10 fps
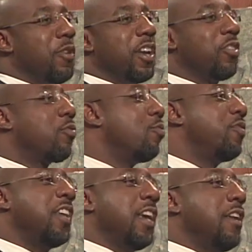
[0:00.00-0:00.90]
what is
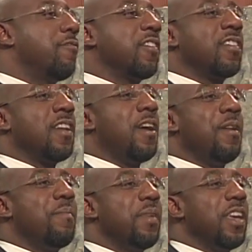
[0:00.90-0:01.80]
routine for
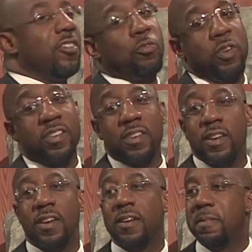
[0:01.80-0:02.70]
some is
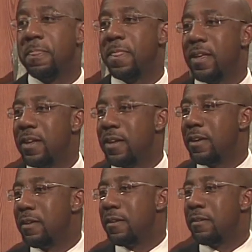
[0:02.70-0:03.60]
risky
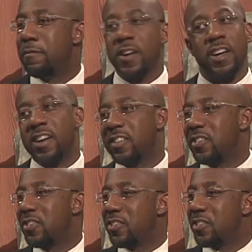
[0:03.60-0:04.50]
for
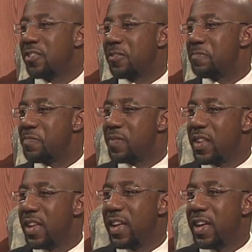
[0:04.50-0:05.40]
us.
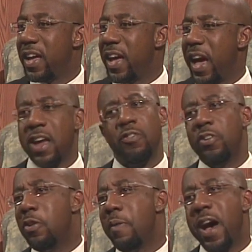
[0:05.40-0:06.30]
I don't
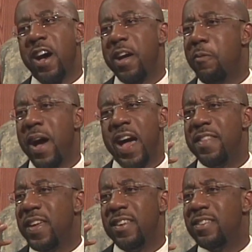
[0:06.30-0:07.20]
know why
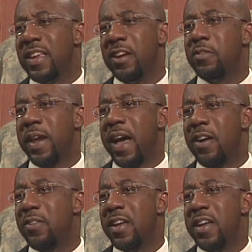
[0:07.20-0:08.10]
they singled
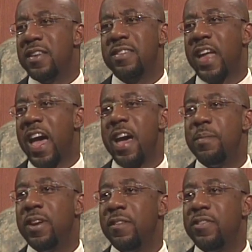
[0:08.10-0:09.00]
out
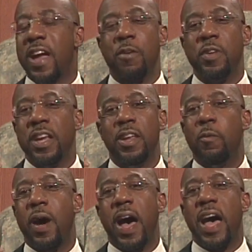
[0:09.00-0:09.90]
Simon of Cyrene.
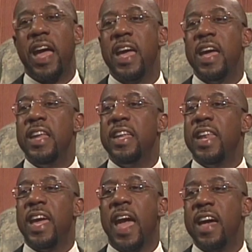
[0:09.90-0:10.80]
Why did
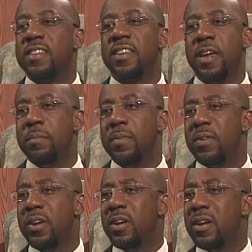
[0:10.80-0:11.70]
they ask him,
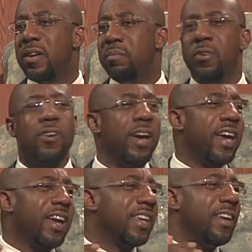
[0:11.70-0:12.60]
"Boy,
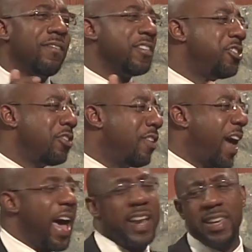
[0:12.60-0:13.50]
give us your
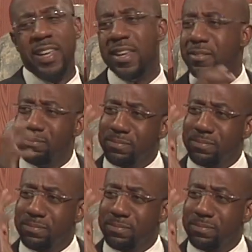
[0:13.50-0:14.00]
ID.